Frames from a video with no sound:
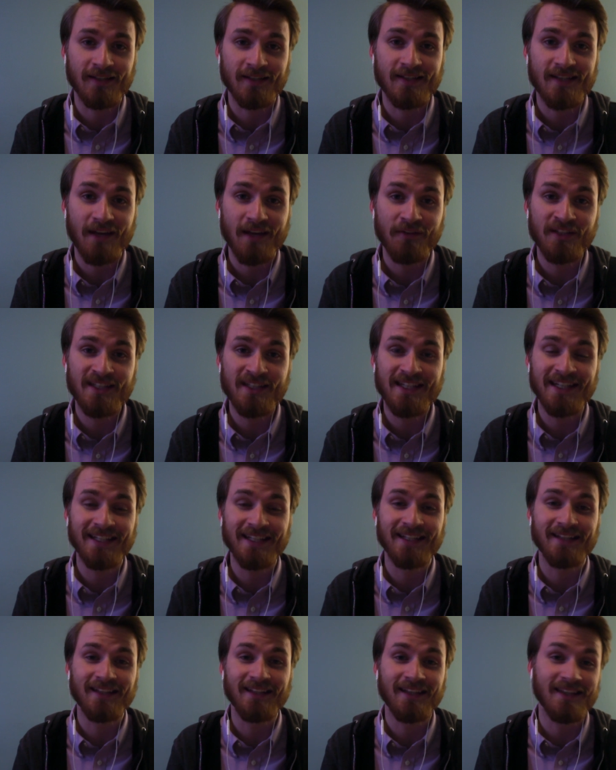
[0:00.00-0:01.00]

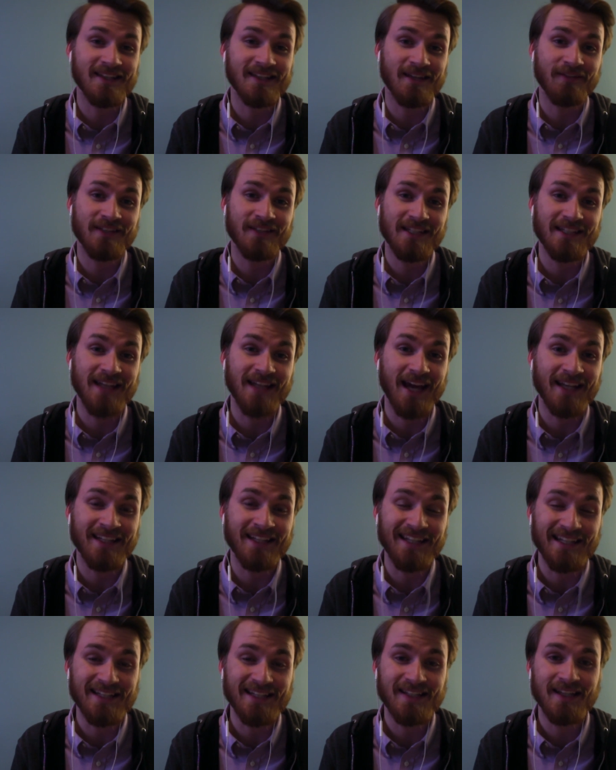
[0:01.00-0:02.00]

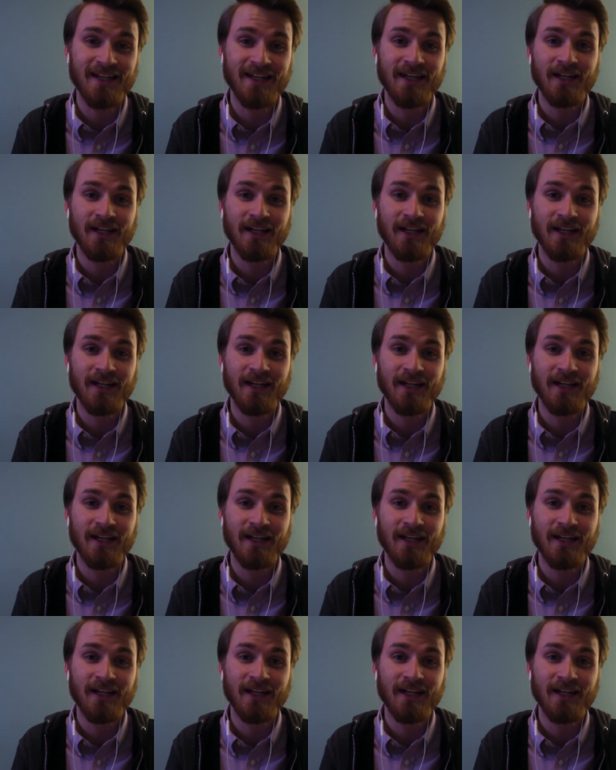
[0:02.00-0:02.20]
1790s